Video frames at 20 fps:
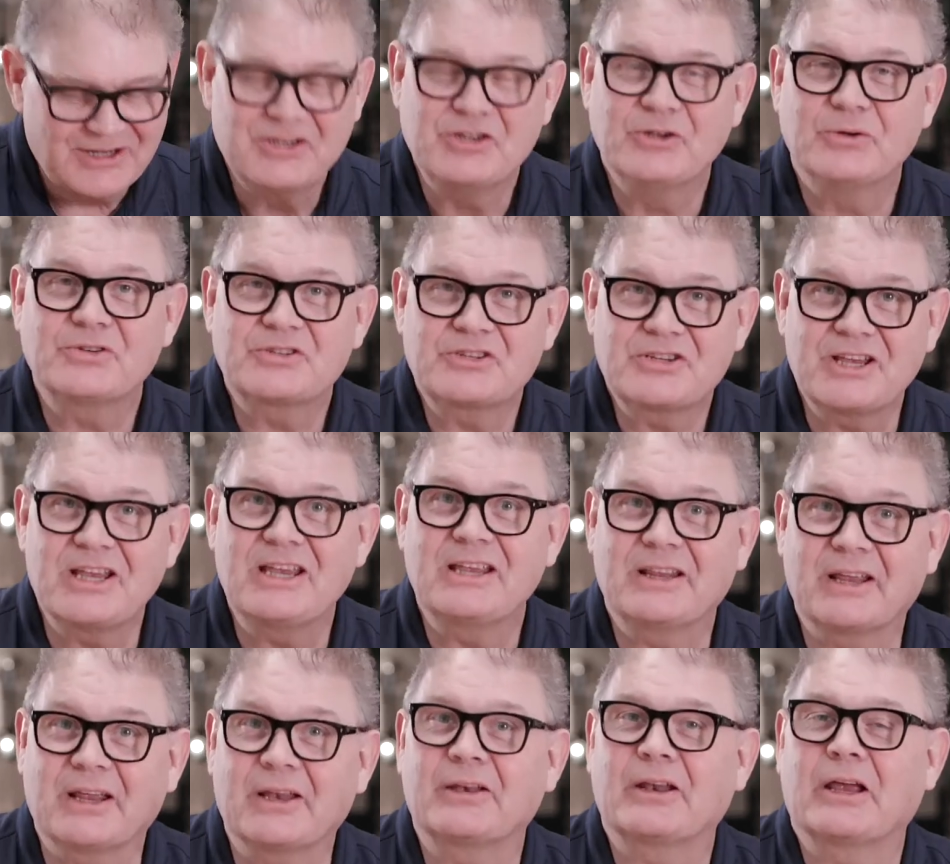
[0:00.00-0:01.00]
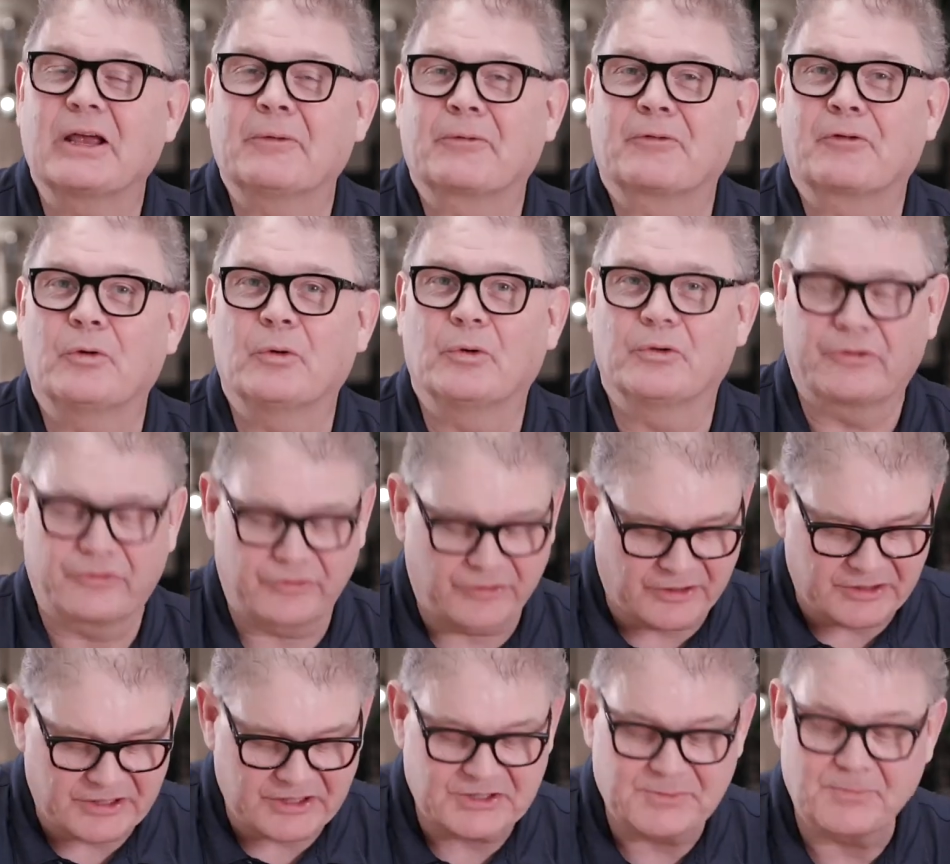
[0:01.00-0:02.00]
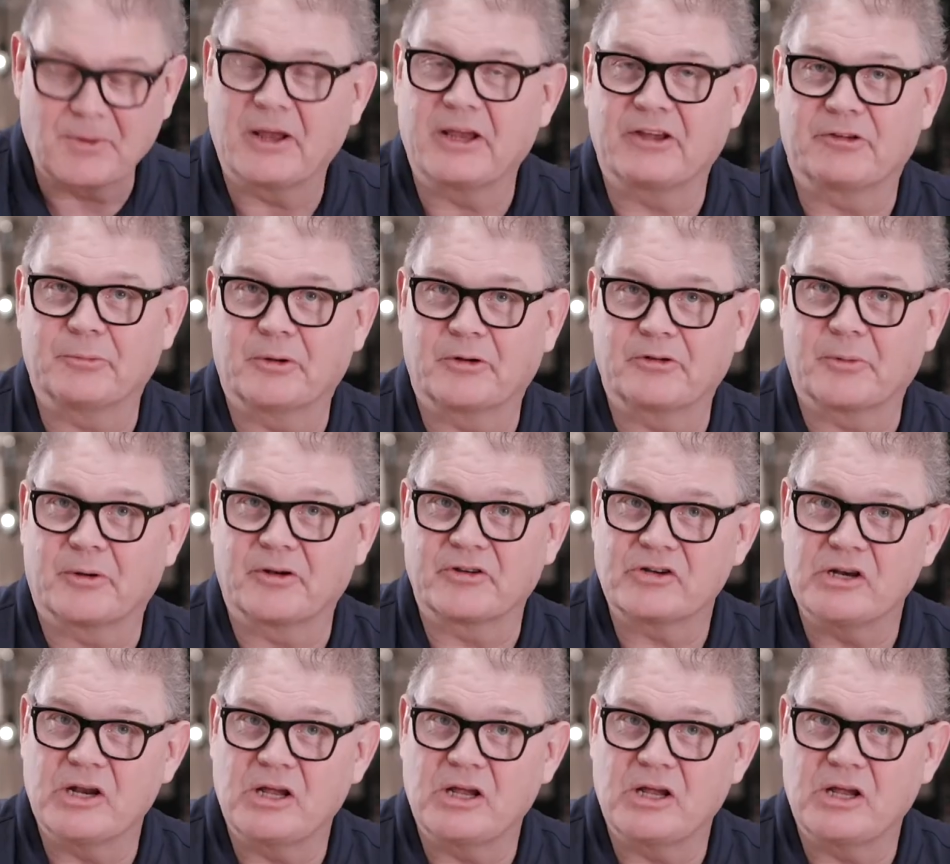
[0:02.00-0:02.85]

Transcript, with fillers: You'll see that, of course, the display is much, much